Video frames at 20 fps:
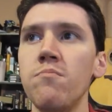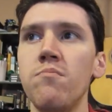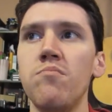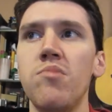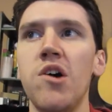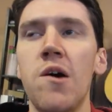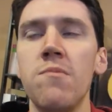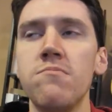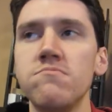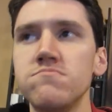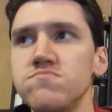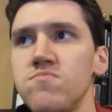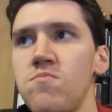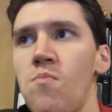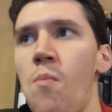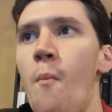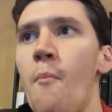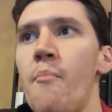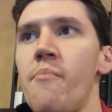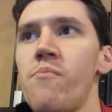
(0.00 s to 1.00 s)
But
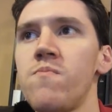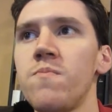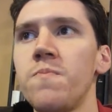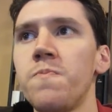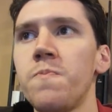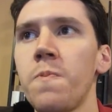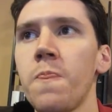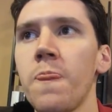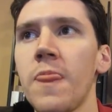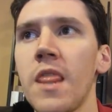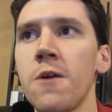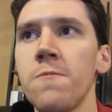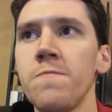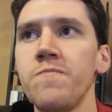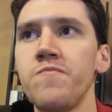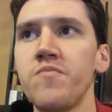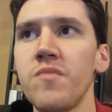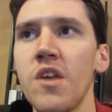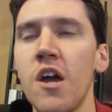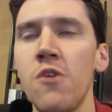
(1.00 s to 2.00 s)

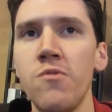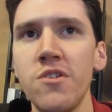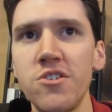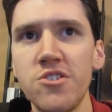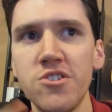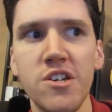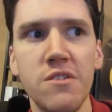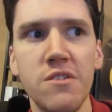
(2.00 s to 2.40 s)
I went to